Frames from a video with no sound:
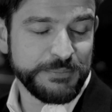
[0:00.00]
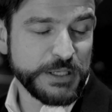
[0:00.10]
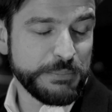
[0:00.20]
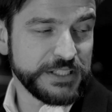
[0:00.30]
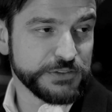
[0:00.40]

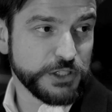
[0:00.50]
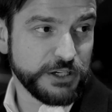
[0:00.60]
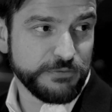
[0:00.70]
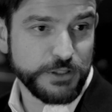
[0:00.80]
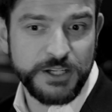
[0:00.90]
companies have
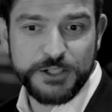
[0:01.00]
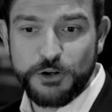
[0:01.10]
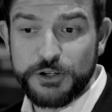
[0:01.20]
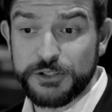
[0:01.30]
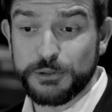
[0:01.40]
tried to
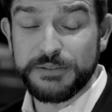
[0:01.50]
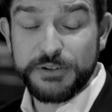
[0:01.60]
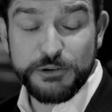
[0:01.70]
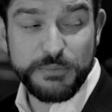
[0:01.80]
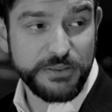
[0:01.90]
conquer your
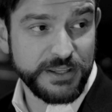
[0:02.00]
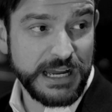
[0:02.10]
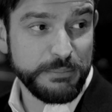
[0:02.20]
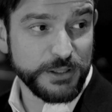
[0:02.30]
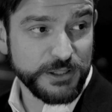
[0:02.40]
living room, but I think
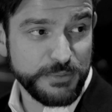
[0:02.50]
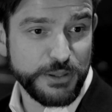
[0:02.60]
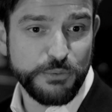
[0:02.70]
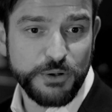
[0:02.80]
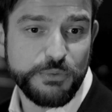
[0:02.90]
Apple are going to
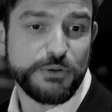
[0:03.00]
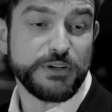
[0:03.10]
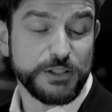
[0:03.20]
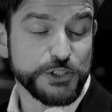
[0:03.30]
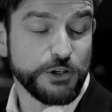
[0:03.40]
be the one with
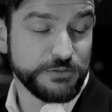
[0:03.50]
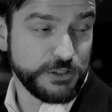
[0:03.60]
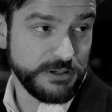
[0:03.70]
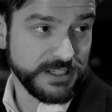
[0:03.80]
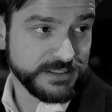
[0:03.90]
a real shot of
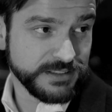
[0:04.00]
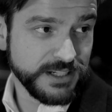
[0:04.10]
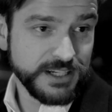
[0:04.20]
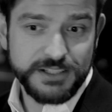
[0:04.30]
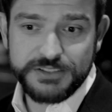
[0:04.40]
doing it.
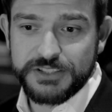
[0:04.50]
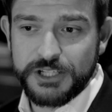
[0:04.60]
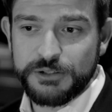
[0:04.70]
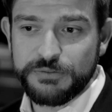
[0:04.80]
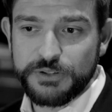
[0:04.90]

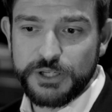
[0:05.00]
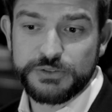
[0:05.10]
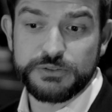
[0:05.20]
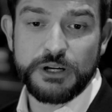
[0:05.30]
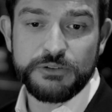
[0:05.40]
So for
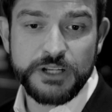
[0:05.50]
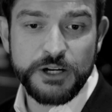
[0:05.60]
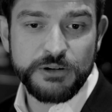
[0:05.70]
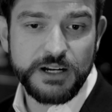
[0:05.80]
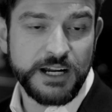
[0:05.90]
those who don't
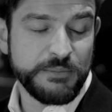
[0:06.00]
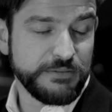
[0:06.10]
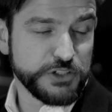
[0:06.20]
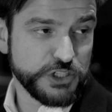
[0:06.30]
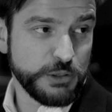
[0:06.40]
know,
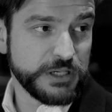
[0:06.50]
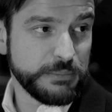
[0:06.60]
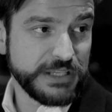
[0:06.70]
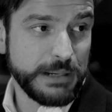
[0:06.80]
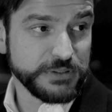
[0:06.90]
they've just opened
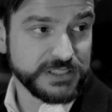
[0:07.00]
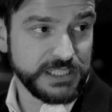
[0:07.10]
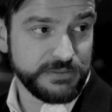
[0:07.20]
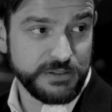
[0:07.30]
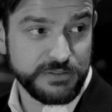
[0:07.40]
up the Apple
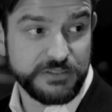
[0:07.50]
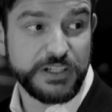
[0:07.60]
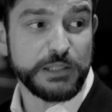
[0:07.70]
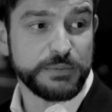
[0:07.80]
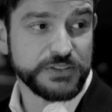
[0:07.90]
TV for
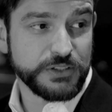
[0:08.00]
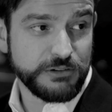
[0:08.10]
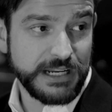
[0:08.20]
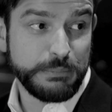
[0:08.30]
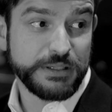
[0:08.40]
developers to
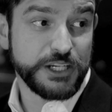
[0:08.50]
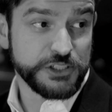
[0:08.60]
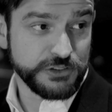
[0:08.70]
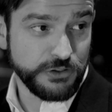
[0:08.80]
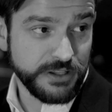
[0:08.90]
create
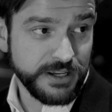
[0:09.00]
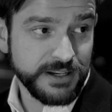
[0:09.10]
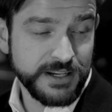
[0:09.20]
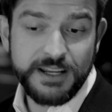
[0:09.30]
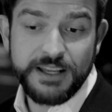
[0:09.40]
applications on there.
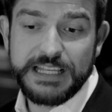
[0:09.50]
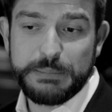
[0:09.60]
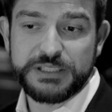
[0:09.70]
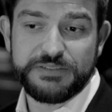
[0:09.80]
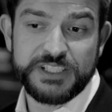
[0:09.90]
The
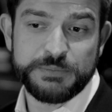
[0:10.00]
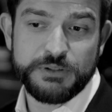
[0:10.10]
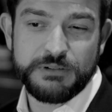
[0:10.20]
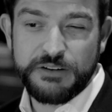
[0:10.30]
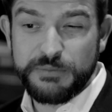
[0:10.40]
Apple TV has
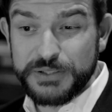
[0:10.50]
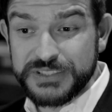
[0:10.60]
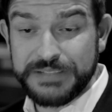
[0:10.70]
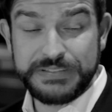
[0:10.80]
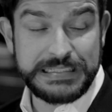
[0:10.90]
been around for about
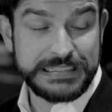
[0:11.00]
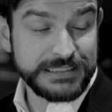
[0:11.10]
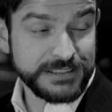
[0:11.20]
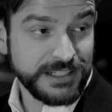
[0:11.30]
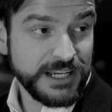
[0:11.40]
7
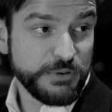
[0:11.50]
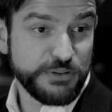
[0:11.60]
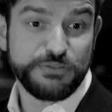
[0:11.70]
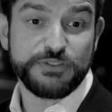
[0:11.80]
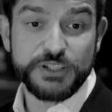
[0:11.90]
years, but
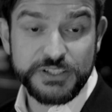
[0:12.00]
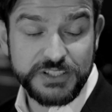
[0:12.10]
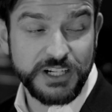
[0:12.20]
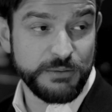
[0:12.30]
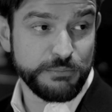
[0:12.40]
the first
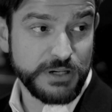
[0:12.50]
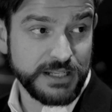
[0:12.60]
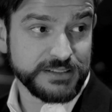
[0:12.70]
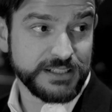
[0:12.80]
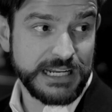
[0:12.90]
time
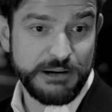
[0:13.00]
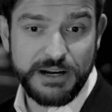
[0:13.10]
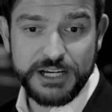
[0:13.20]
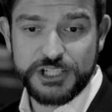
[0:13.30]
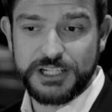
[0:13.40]
brands can now
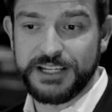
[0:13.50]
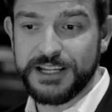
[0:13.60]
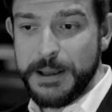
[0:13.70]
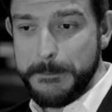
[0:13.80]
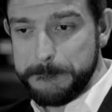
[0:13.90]
actually
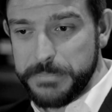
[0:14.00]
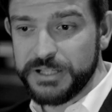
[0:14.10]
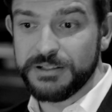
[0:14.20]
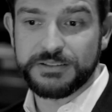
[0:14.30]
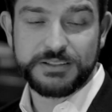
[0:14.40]

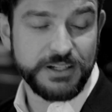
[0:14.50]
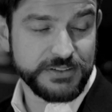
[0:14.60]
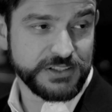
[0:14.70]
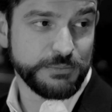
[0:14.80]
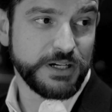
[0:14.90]
build
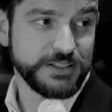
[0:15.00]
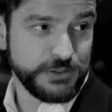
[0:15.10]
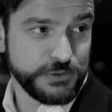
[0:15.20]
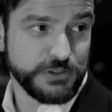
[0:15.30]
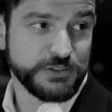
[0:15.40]

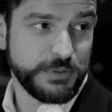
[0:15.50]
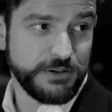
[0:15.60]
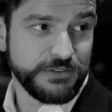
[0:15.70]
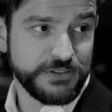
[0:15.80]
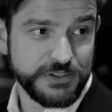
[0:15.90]
customized user
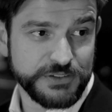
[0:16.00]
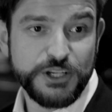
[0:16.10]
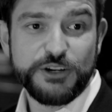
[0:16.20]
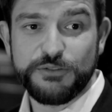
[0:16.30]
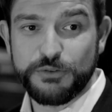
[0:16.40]
experiences
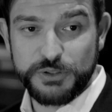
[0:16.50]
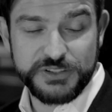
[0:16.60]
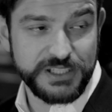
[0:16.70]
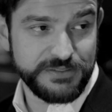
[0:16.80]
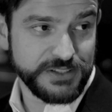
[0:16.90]
for your
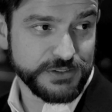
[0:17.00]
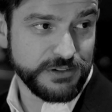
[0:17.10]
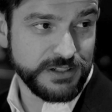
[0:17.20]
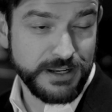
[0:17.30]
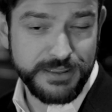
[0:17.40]
TV
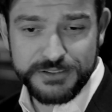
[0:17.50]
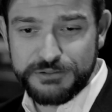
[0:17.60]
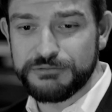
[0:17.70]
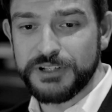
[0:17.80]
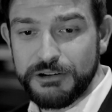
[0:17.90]
screen. I think
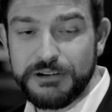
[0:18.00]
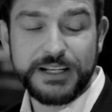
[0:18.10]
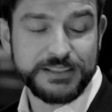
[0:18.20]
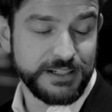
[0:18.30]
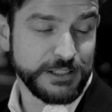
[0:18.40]
it's a really, really
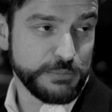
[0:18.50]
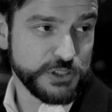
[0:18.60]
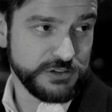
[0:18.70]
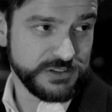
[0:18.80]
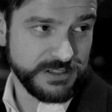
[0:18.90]
exciting
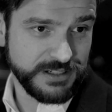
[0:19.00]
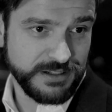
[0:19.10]
opportunity.